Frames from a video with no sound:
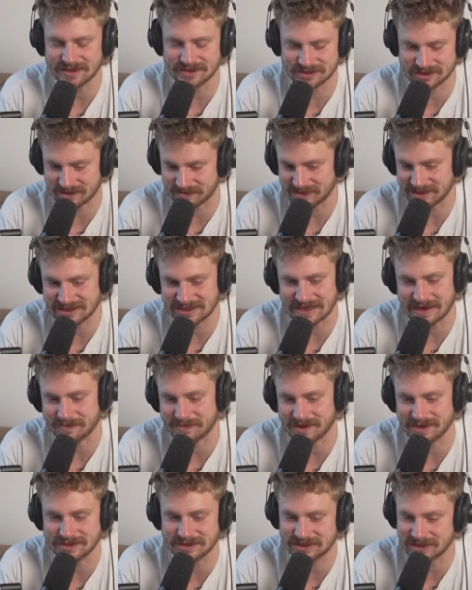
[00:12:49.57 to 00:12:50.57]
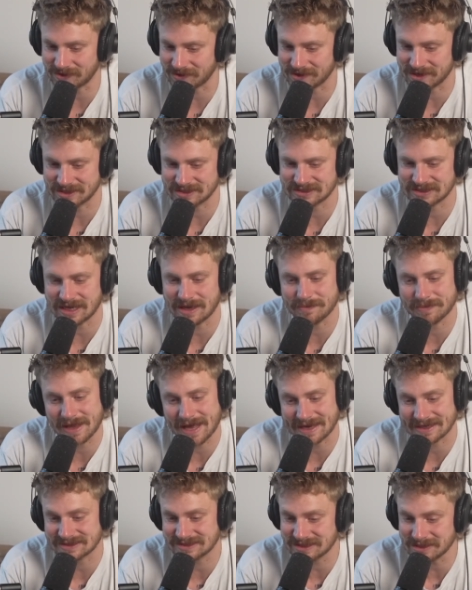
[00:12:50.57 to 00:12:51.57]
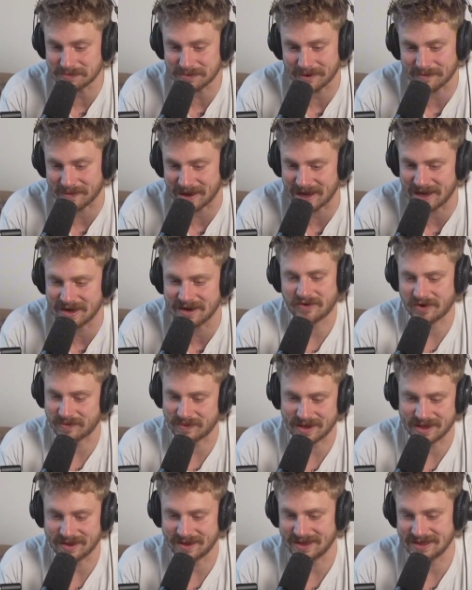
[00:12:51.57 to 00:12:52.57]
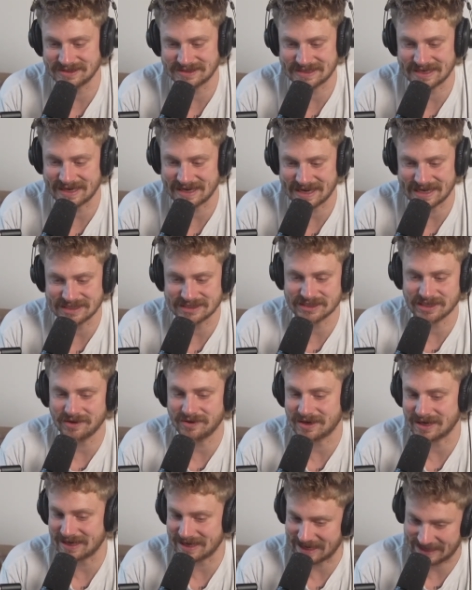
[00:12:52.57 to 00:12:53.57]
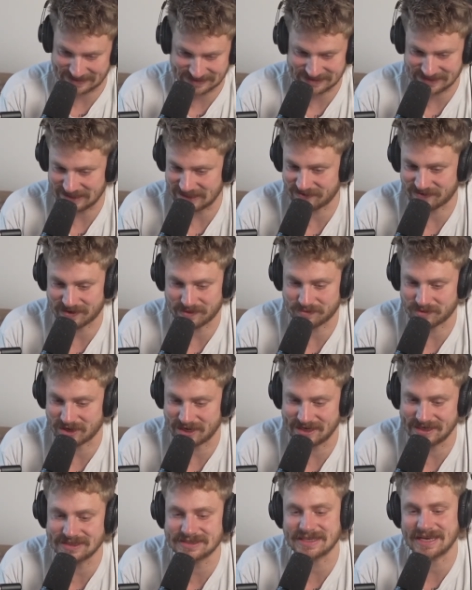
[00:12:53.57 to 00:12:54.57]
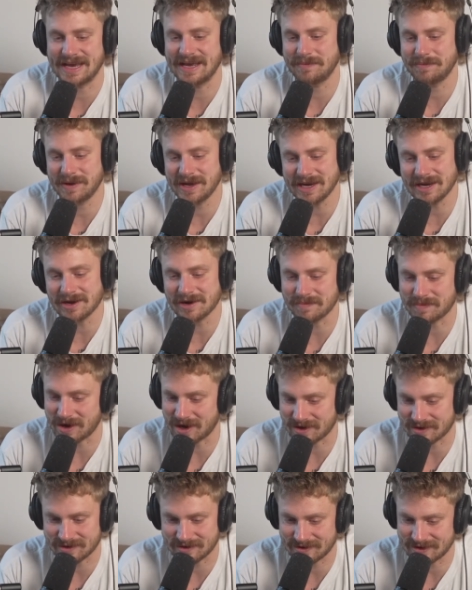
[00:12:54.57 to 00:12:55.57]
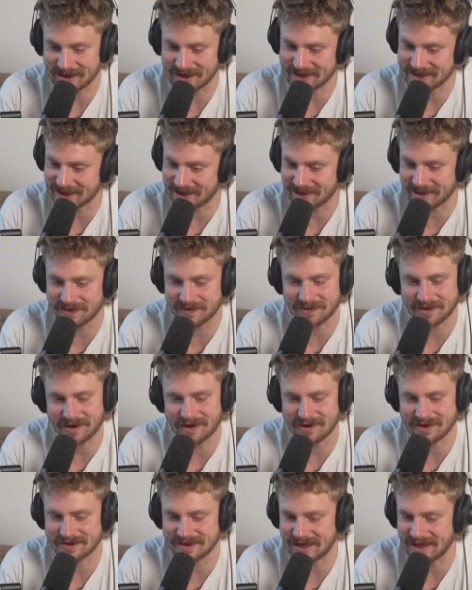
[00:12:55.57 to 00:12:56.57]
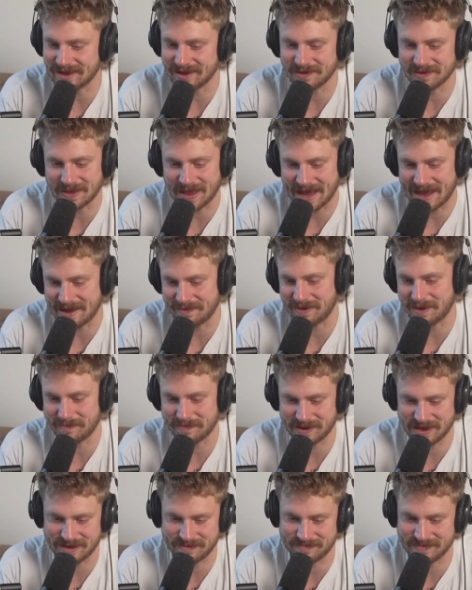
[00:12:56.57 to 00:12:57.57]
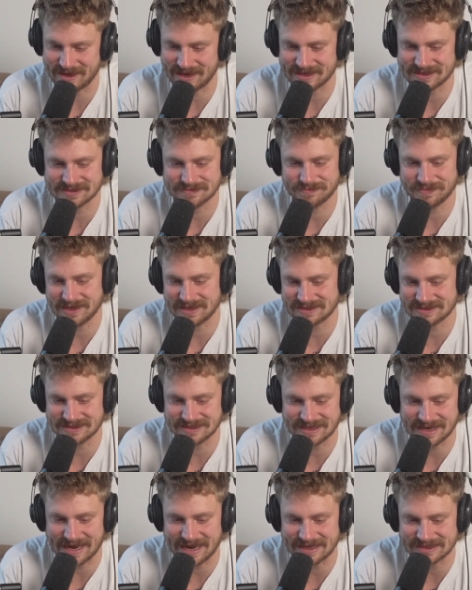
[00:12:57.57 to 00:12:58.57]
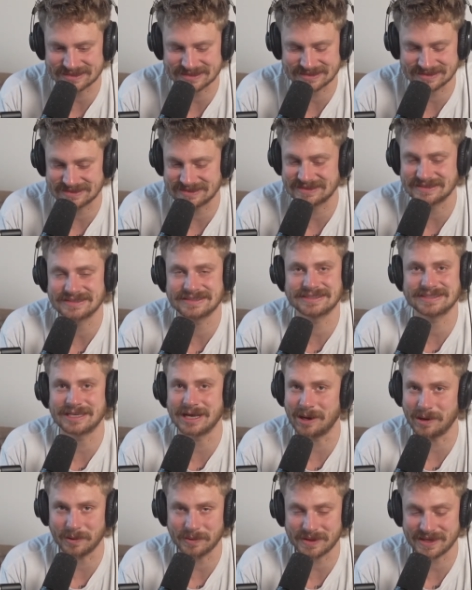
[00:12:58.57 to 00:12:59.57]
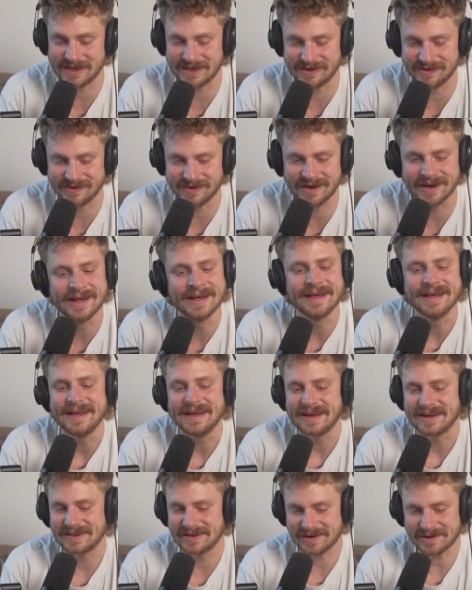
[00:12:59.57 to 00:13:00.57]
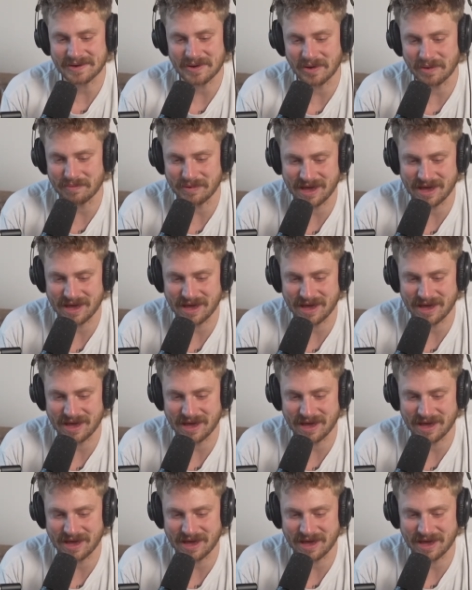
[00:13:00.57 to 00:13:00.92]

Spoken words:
a German Shepherd, George, a black super mutt, for real, his DNA showed 19 different breeds, and Peter Barker, our yellow lab pit mix. Pics attached, so cute. Your cult